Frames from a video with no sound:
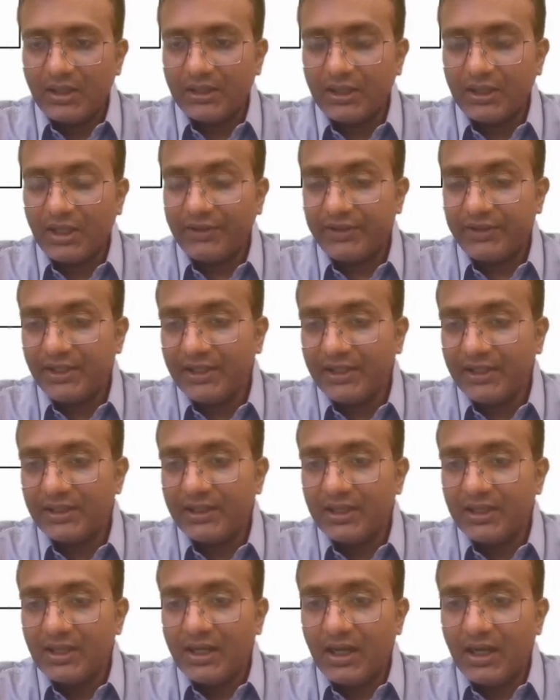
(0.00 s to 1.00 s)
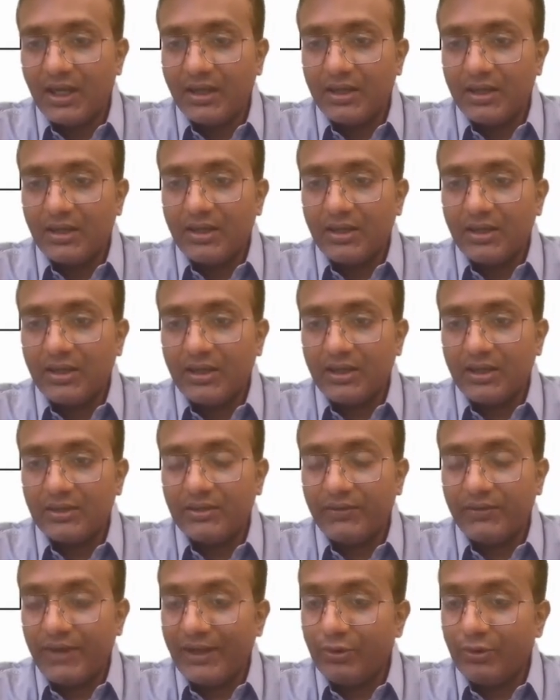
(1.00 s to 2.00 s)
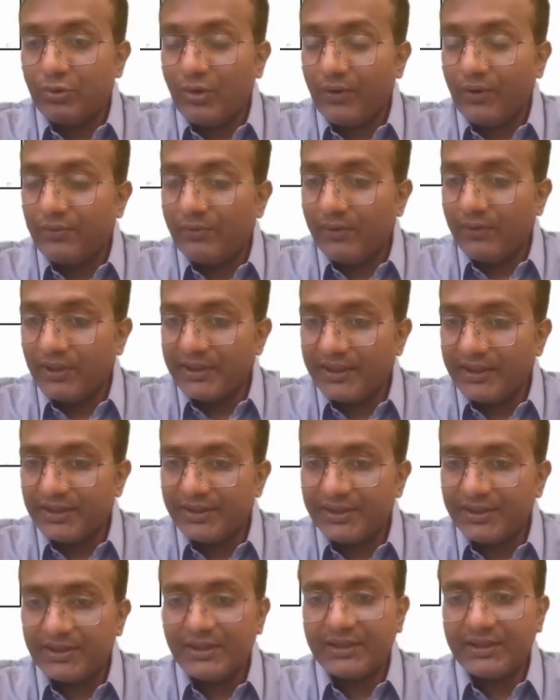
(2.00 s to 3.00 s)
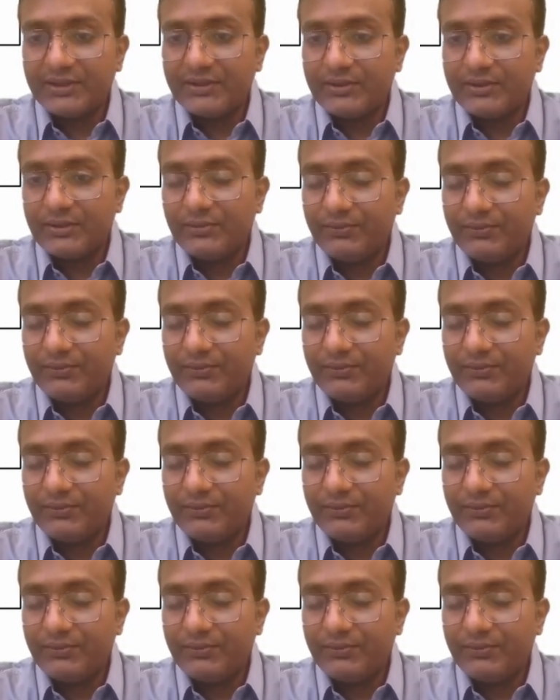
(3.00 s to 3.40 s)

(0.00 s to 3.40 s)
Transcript: Now here, the value of one resistance,